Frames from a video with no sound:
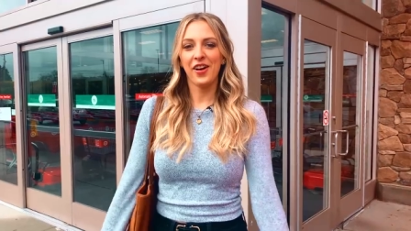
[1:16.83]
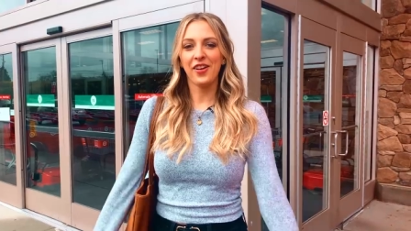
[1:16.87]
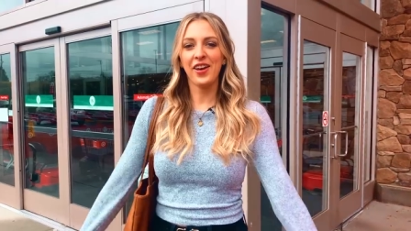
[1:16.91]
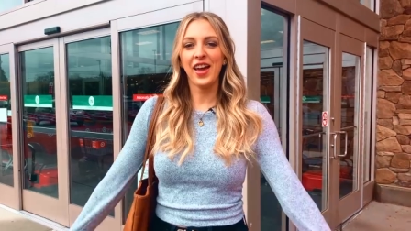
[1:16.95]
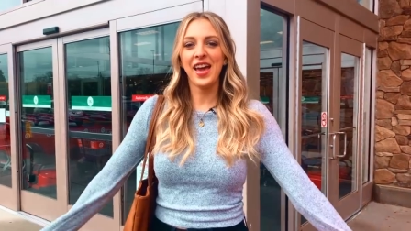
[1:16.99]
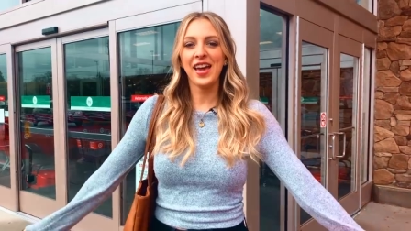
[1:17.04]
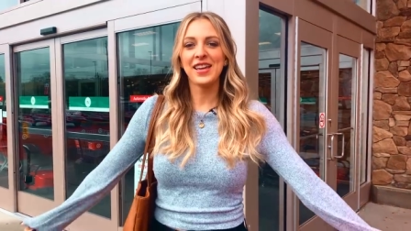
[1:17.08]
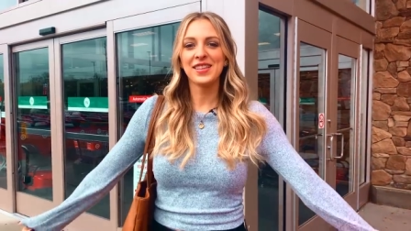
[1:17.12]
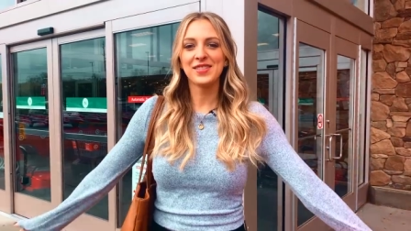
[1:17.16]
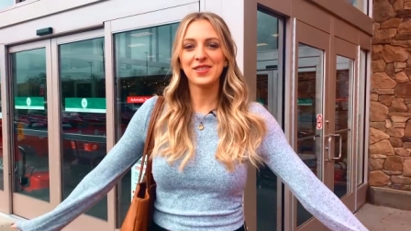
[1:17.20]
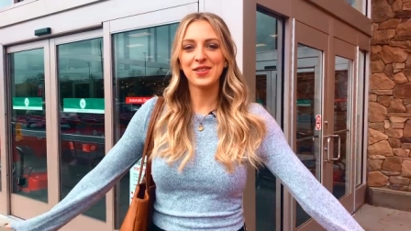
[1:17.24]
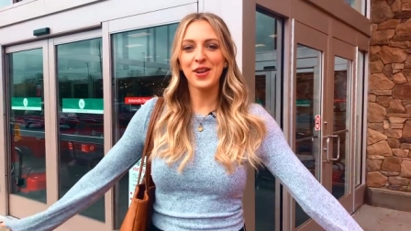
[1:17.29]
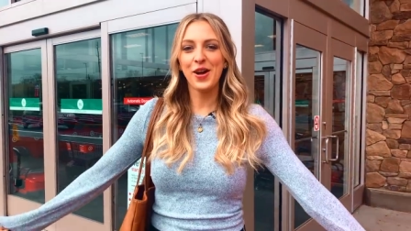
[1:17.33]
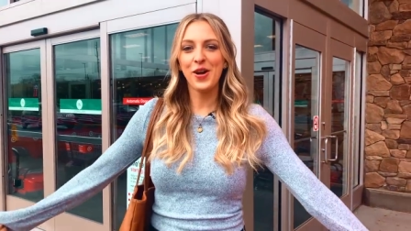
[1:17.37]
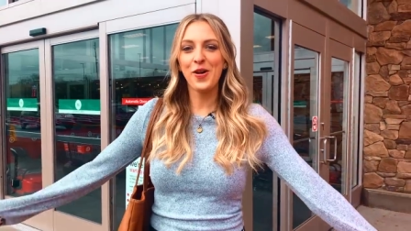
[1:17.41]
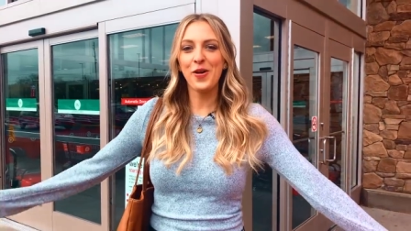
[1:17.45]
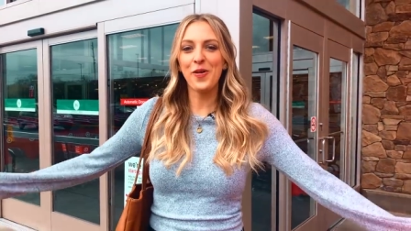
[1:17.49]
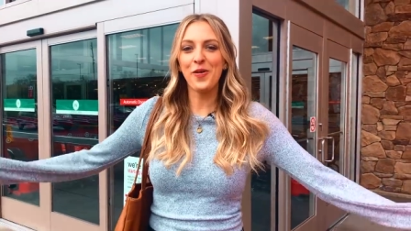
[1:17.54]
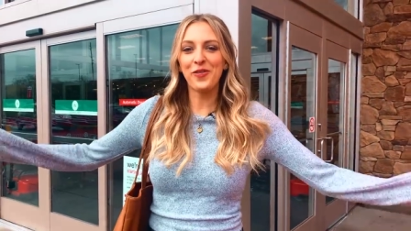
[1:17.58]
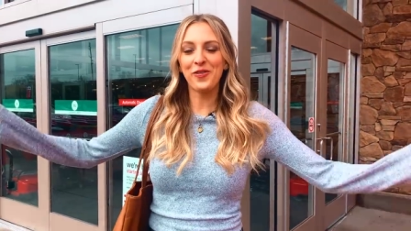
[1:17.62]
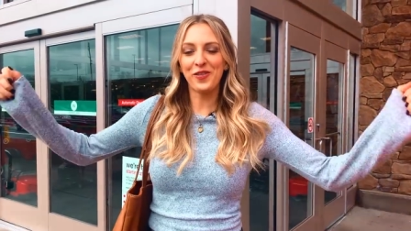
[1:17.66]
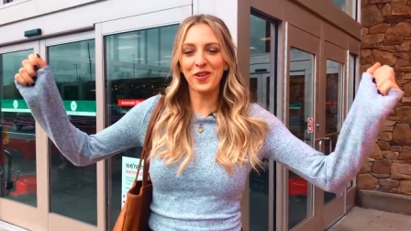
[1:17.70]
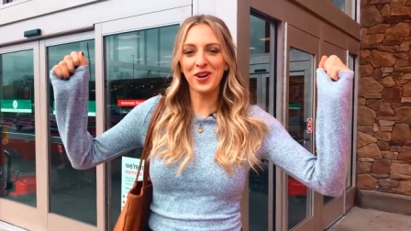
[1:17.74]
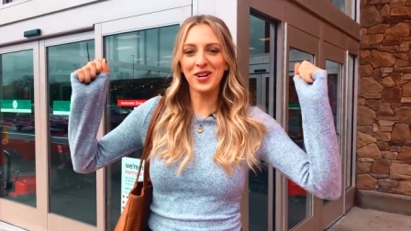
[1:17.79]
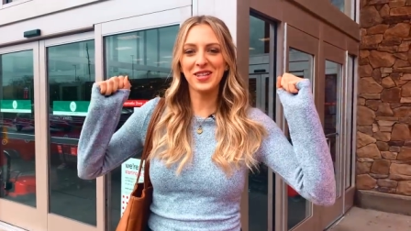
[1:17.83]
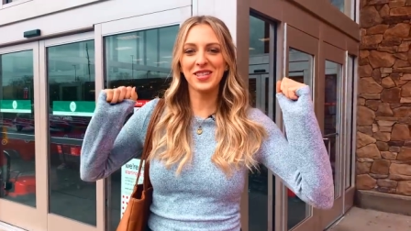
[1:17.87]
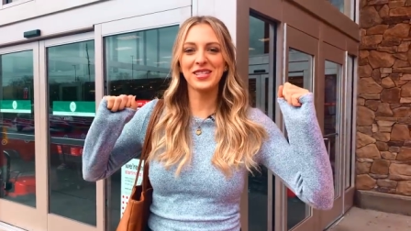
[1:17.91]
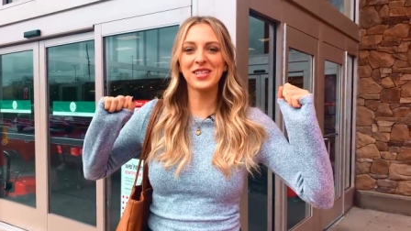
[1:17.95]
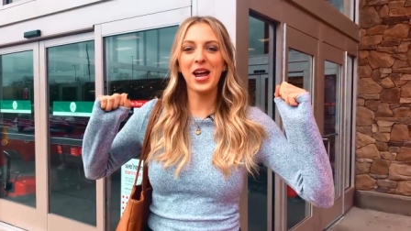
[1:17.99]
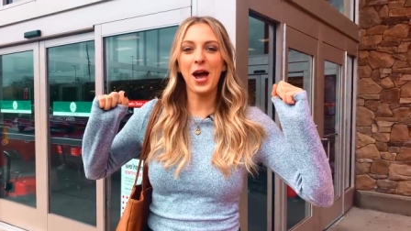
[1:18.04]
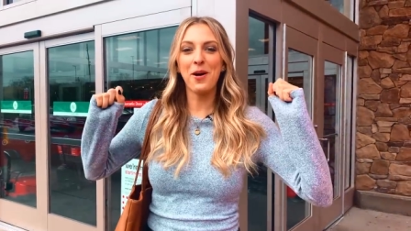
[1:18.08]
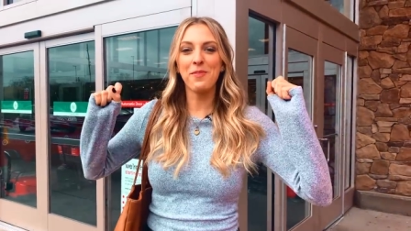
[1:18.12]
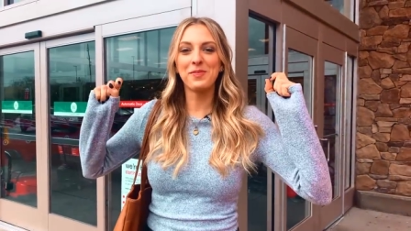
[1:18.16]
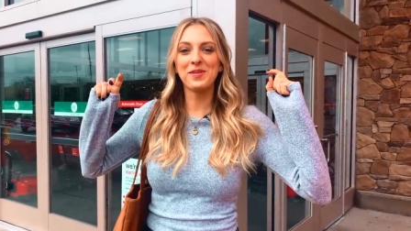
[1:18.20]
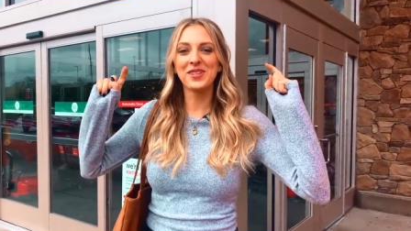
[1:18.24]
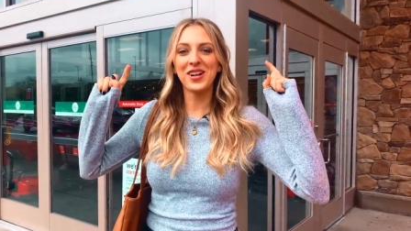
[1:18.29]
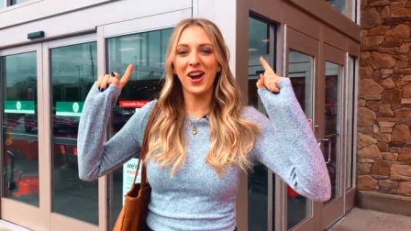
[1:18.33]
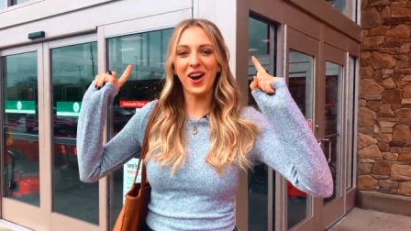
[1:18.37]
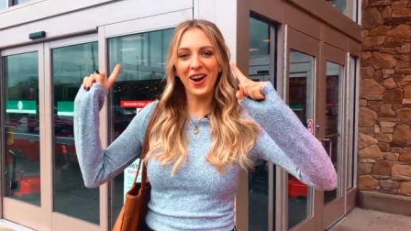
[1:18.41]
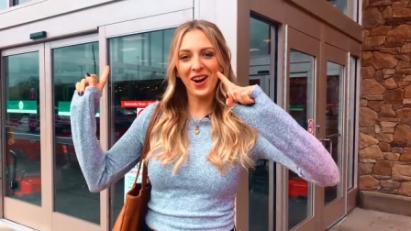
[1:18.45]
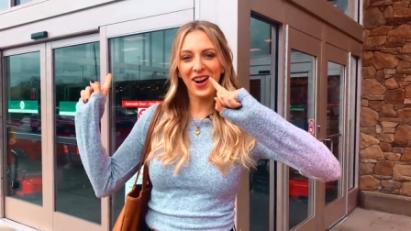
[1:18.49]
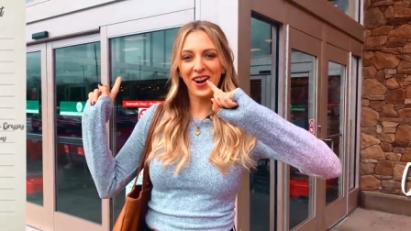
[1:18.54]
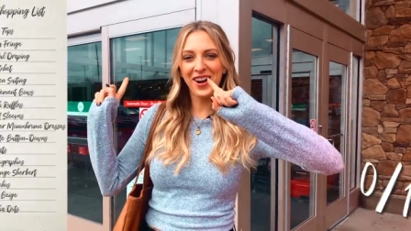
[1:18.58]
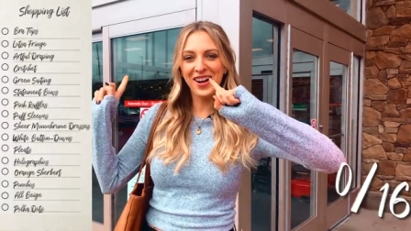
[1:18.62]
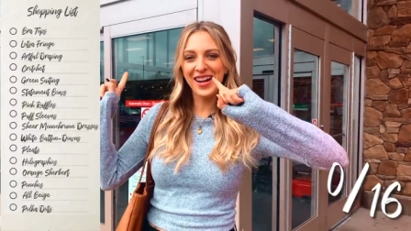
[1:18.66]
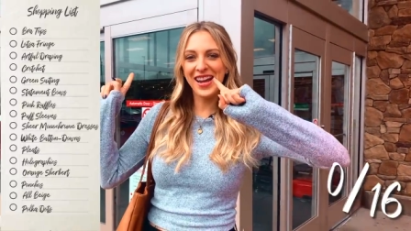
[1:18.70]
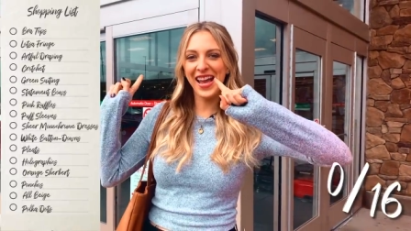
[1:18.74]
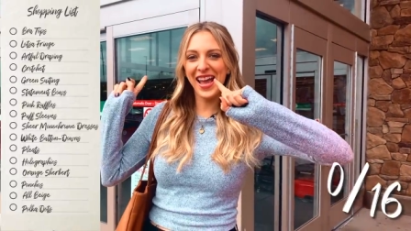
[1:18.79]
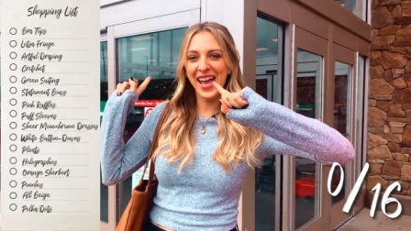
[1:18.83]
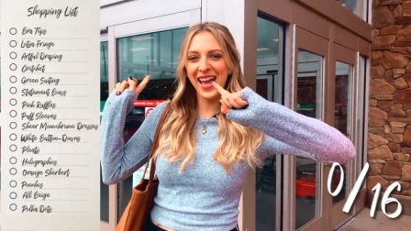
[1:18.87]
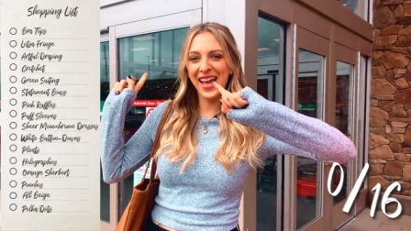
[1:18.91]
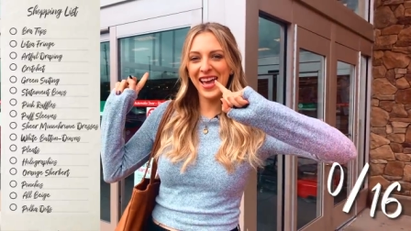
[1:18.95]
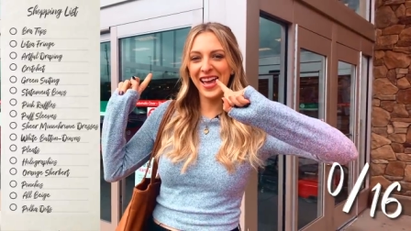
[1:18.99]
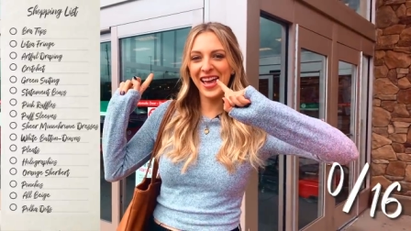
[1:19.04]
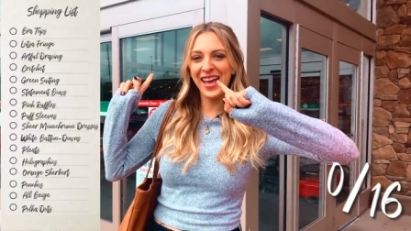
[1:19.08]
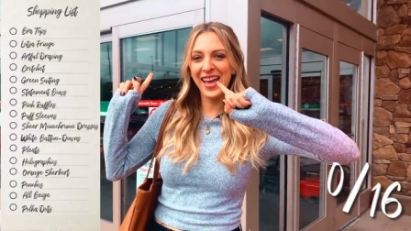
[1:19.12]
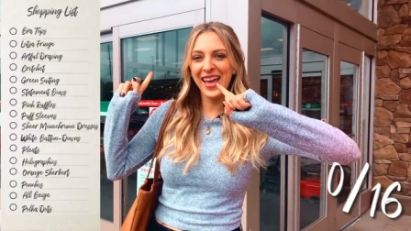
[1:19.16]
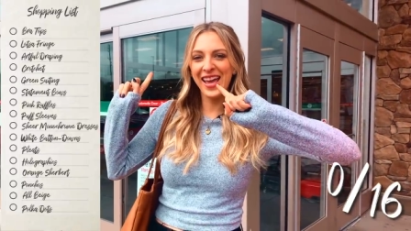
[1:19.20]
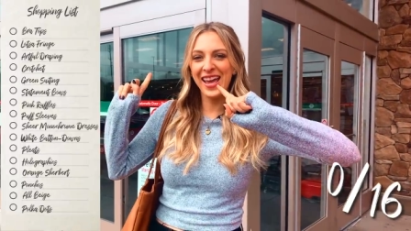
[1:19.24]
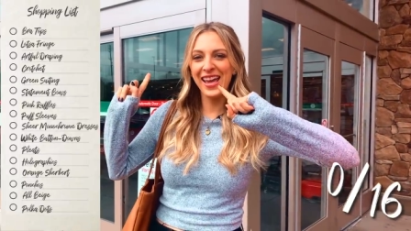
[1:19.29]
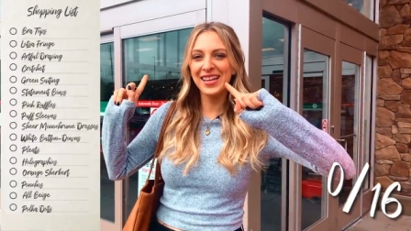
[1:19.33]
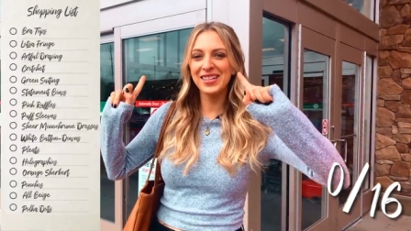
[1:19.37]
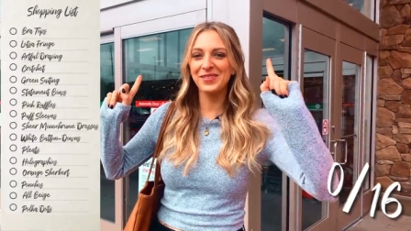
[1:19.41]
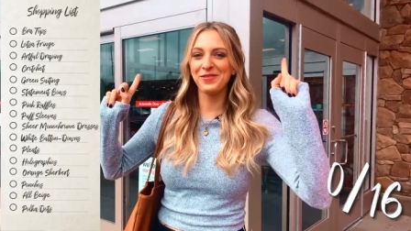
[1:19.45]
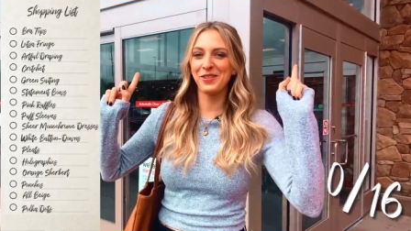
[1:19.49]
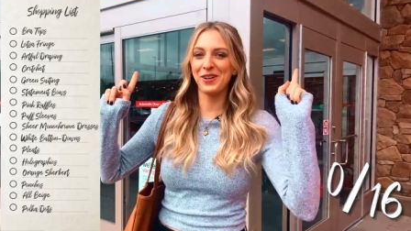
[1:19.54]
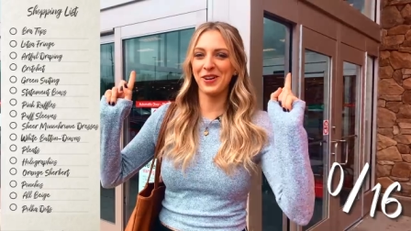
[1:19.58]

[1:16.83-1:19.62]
Okay, so first stop, Target.